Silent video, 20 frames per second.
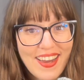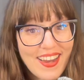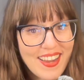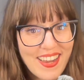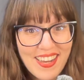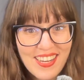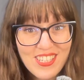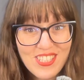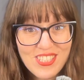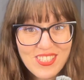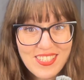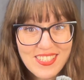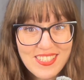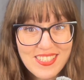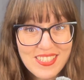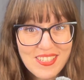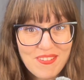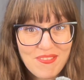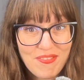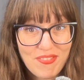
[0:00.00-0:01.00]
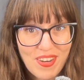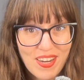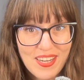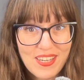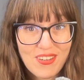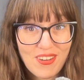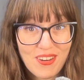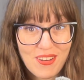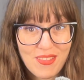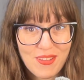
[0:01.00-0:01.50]
I actually didn't
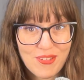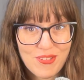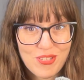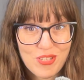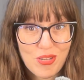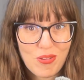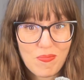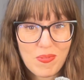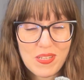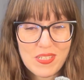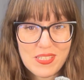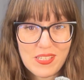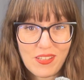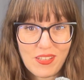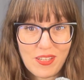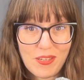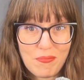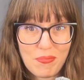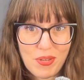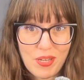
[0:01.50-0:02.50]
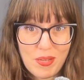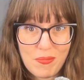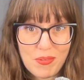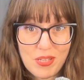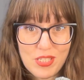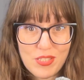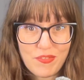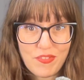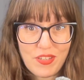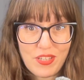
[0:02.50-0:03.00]
find authortube until I'd pretty
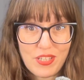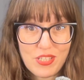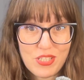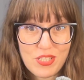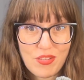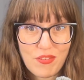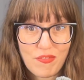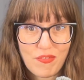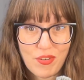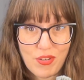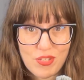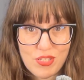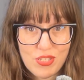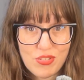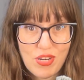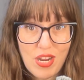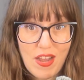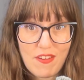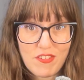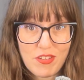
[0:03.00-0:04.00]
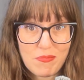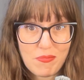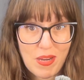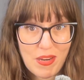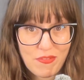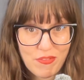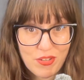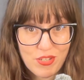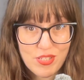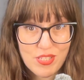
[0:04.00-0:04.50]
much finished the first draft of
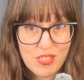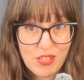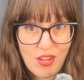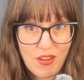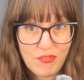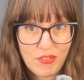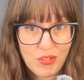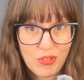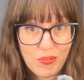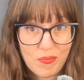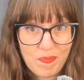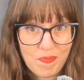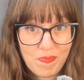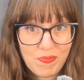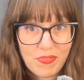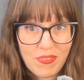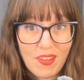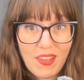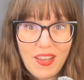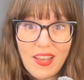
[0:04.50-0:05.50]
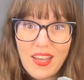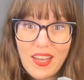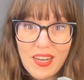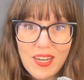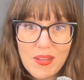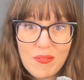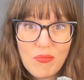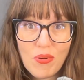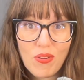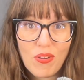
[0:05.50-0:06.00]
my first novel.
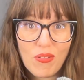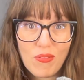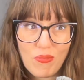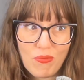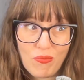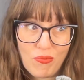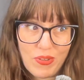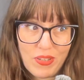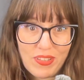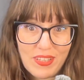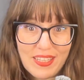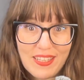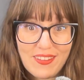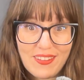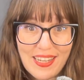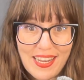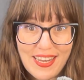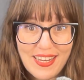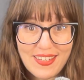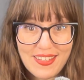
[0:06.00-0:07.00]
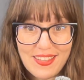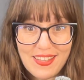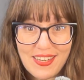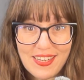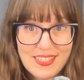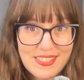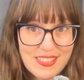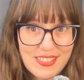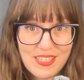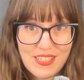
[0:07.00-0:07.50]
And I'm really glad that
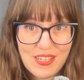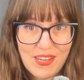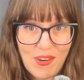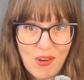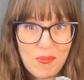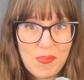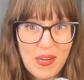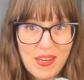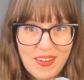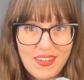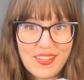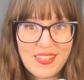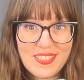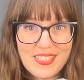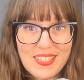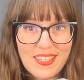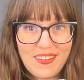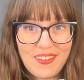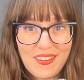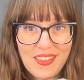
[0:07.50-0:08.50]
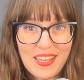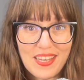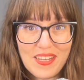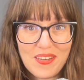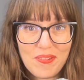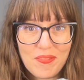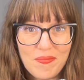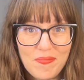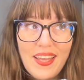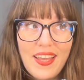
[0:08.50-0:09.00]
I didn't know about it until
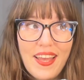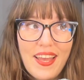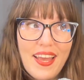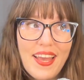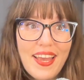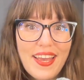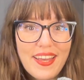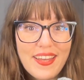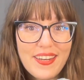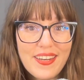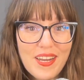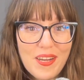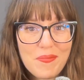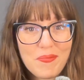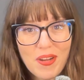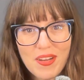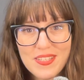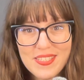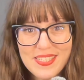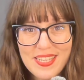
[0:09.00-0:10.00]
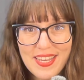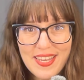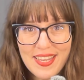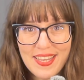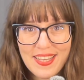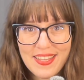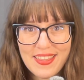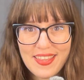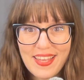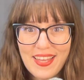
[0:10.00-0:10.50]
then. And I'm not
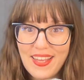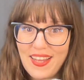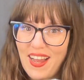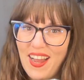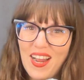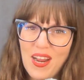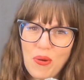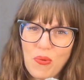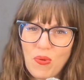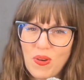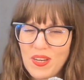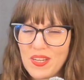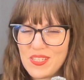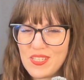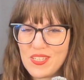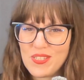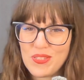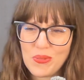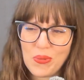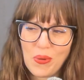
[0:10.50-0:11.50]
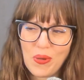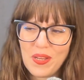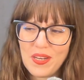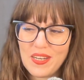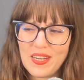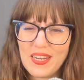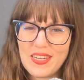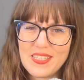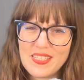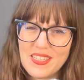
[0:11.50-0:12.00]
saying that I wanted to do it
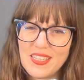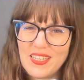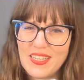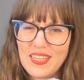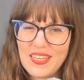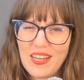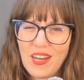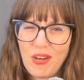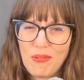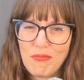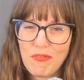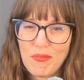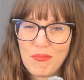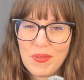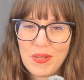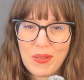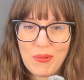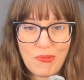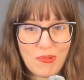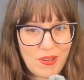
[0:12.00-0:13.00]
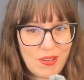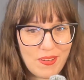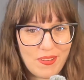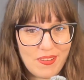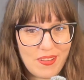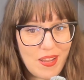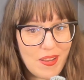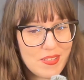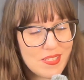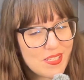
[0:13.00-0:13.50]
and I didn't need help from
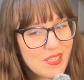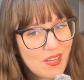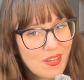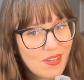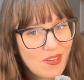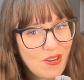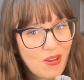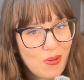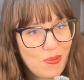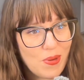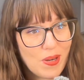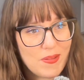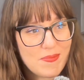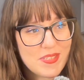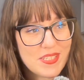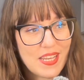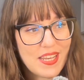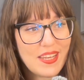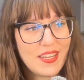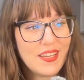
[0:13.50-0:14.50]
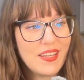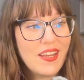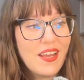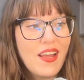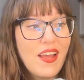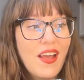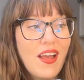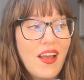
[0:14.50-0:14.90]
anyone. That's not at all what I'm saying.